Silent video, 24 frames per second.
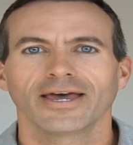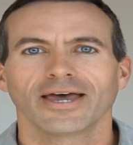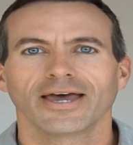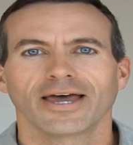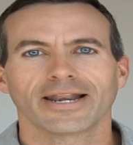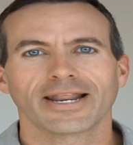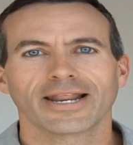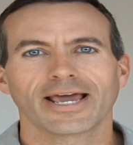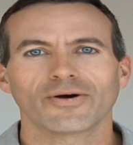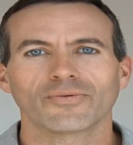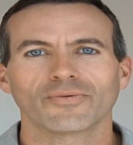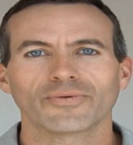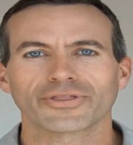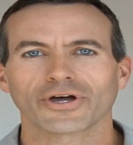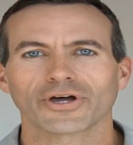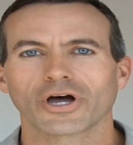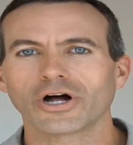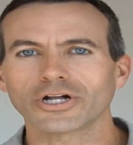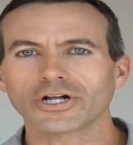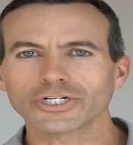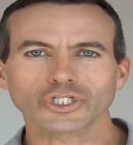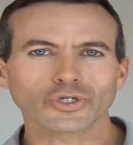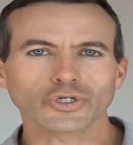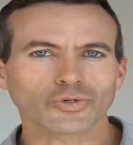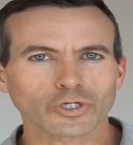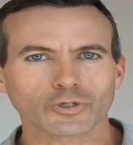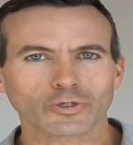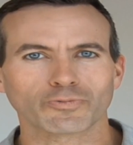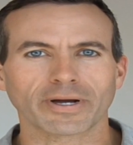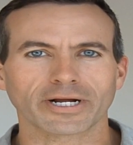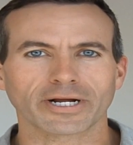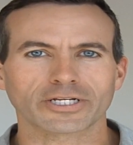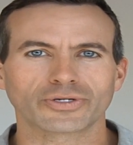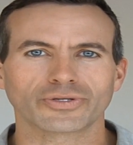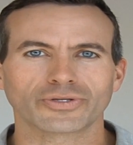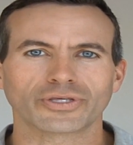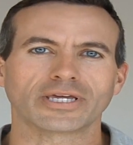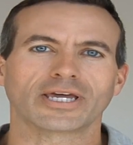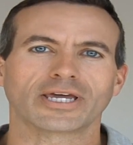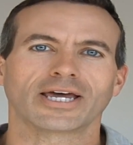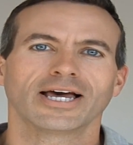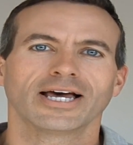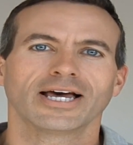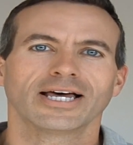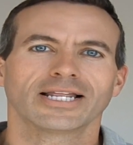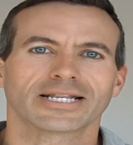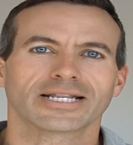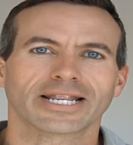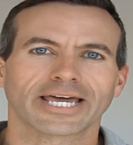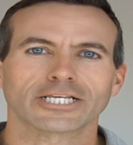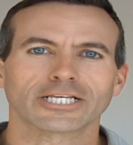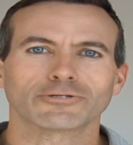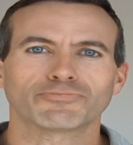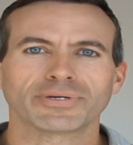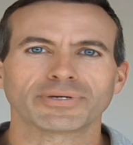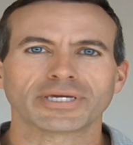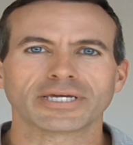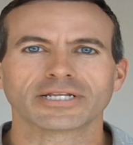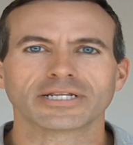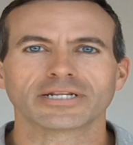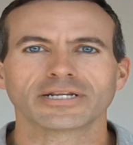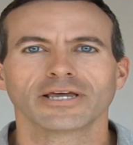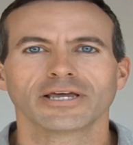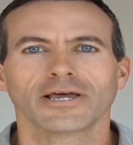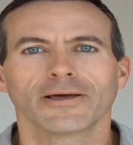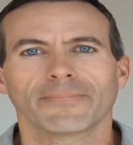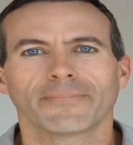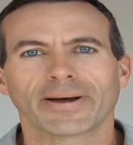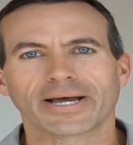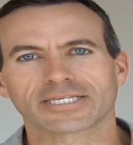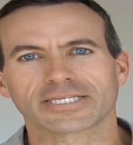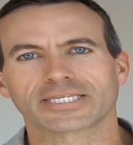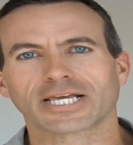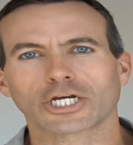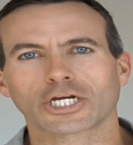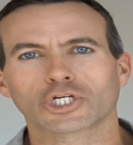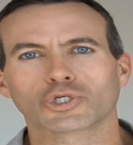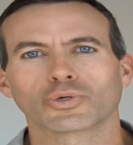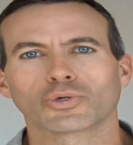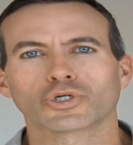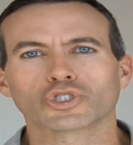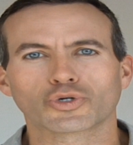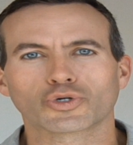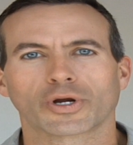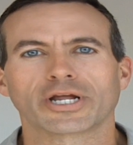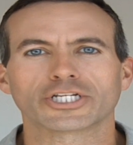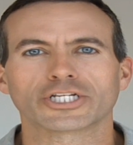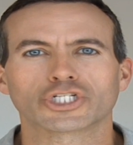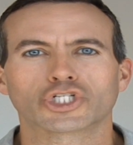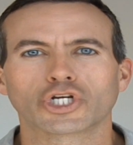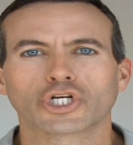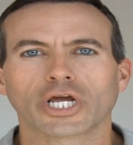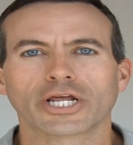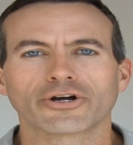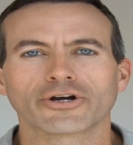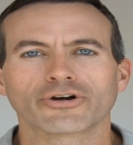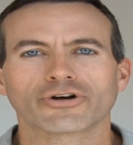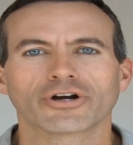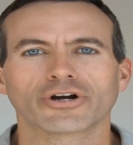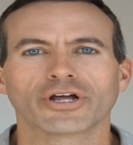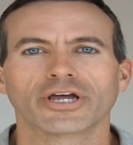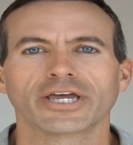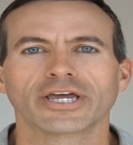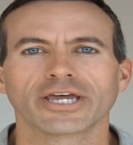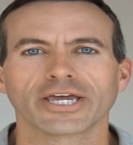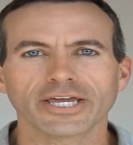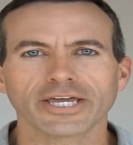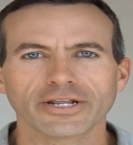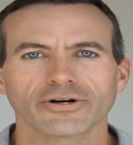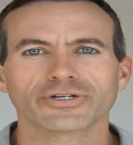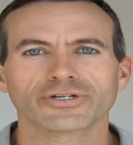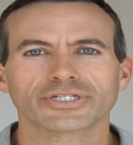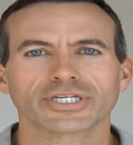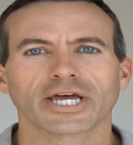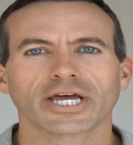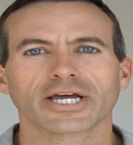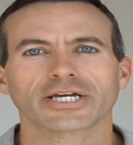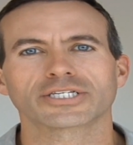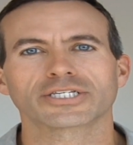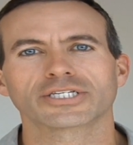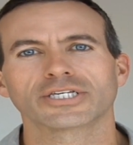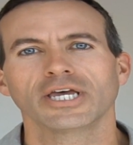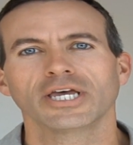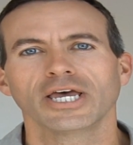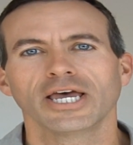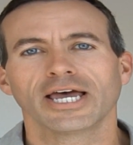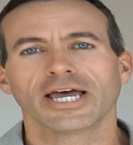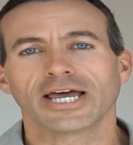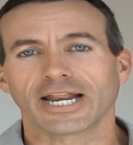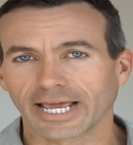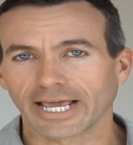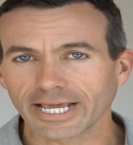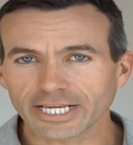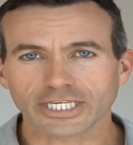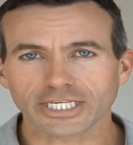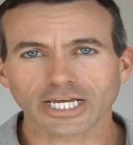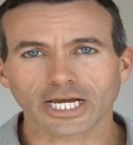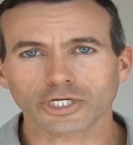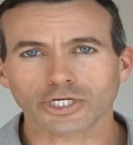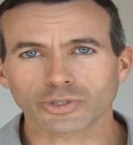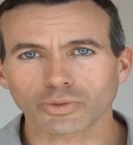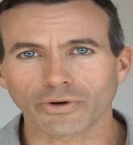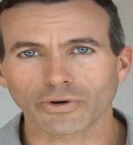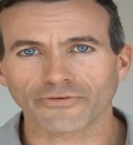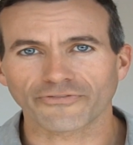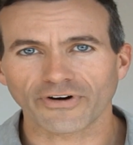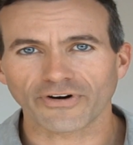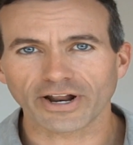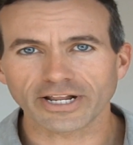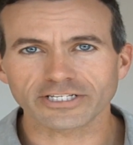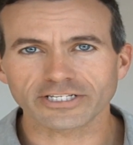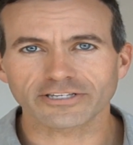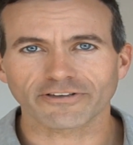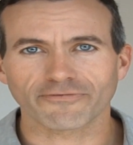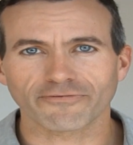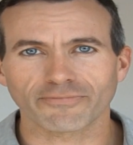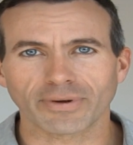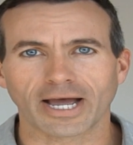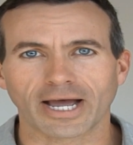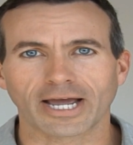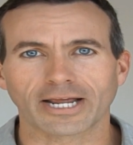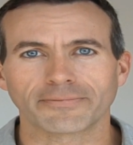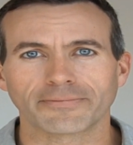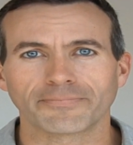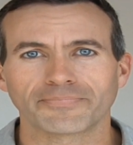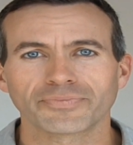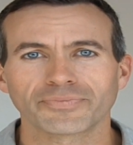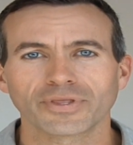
And now, with all due respect to the lesbian, bisexual, transgender, intersex, asexual friends of mine,